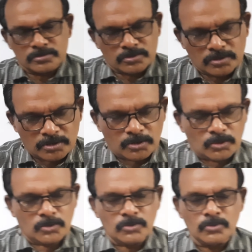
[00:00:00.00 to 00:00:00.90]
So,
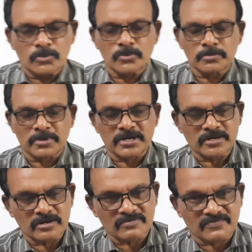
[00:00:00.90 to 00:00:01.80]
hello, my
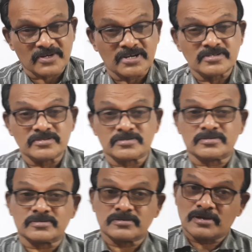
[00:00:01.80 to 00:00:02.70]
dear
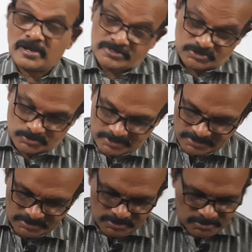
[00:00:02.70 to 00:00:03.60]
friends and
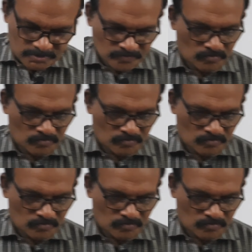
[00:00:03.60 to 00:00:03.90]
students.